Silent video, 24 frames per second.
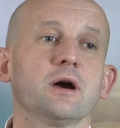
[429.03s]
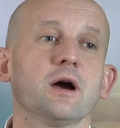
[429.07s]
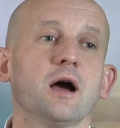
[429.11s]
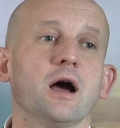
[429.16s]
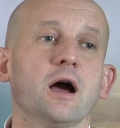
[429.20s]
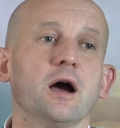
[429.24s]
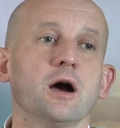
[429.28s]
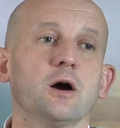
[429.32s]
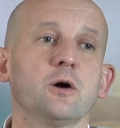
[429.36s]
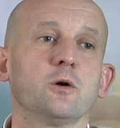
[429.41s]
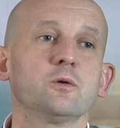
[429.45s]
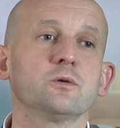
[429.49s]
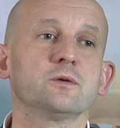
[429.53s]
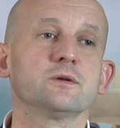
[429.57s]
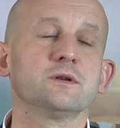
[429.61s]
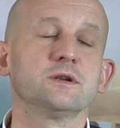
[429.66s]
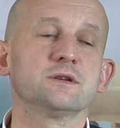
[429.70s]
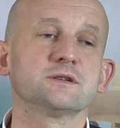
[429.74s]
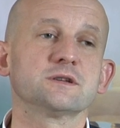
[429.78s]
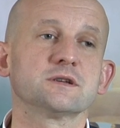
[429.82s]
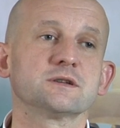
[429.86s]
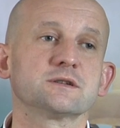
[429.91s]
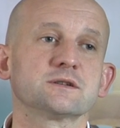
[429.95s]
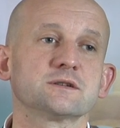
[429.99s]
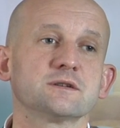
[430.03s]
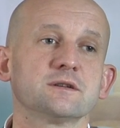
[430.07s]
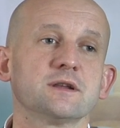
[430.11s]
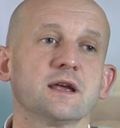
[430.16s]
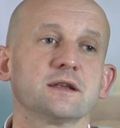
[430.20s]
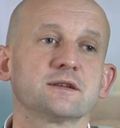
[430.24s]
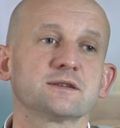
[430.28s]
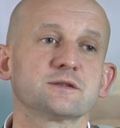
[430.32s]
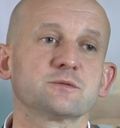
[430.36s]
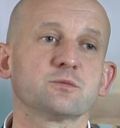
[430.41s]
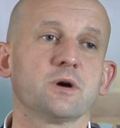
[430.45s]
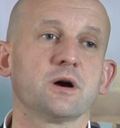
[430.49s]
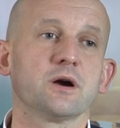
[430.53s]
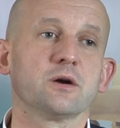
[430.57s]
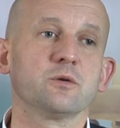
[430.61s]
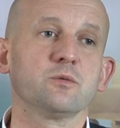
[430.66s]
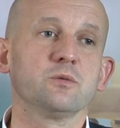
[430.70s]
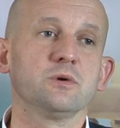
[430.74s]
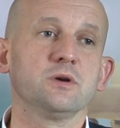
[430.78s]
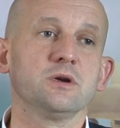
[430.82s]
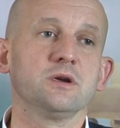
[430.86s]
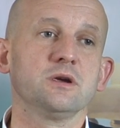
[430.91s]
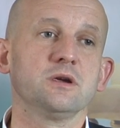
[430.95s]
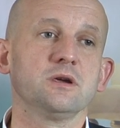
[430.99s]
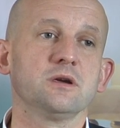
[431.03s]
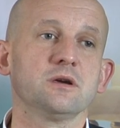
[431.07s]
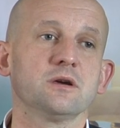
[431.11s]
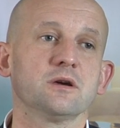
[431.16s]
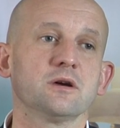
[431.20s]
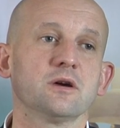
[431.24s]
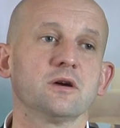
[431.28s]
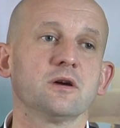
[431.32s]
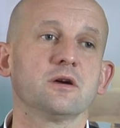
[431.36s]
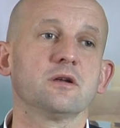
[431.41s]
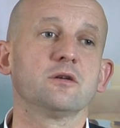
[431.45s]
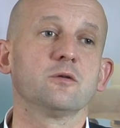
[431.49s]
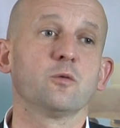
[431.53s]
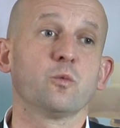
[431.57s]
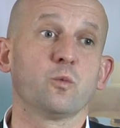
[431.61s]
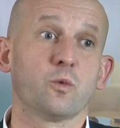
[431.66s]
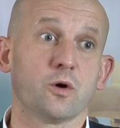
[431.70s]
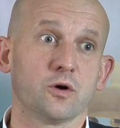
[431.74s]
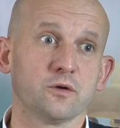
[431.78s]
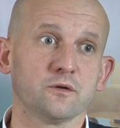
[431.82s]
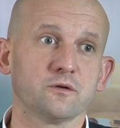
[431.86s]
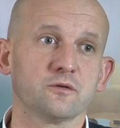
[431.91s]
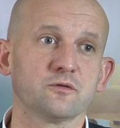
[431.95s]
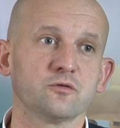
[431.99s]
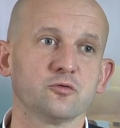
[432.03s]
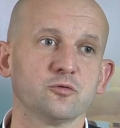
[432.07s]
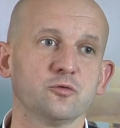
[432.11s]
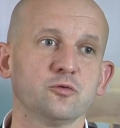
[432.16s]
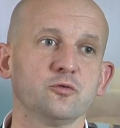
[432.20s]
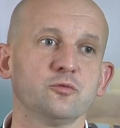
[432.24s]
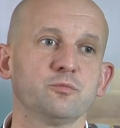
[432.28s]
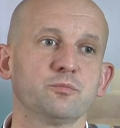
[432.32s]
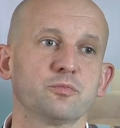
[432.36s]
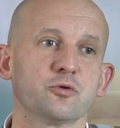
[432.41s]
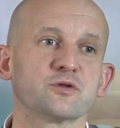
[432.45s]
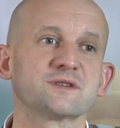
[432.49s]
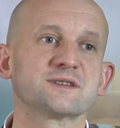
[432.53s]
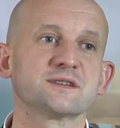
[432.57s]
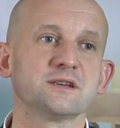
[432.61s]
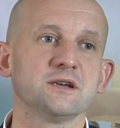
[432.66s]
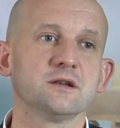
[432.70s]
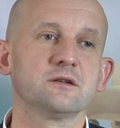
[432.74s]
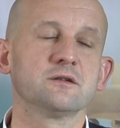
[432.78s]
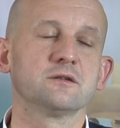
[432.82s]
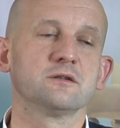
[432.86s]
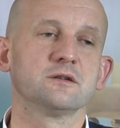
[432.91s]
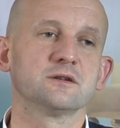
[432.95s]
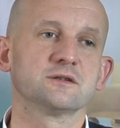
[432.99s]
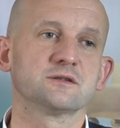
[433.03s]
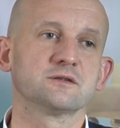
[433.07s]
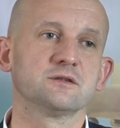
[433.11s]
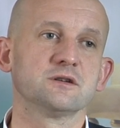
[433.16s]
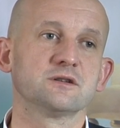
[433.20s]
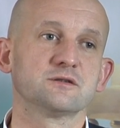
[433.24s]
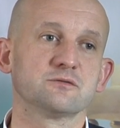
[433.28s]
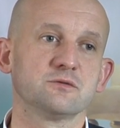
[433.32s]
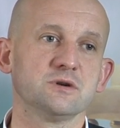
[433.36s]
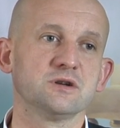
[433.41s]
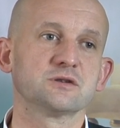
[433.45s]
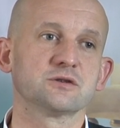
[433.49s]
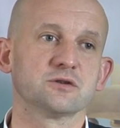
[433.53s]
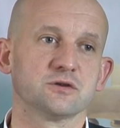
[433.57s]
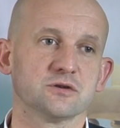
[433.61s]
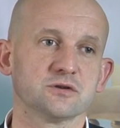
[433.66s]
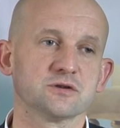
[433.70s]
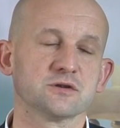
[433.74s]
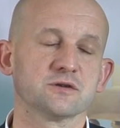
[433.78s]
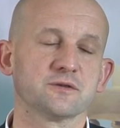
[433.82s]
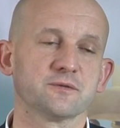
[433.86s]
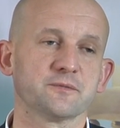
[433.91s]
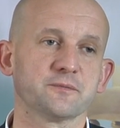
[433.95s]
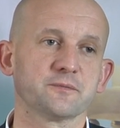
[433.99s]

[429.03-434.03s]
how this is. That's why we want to proceed this research.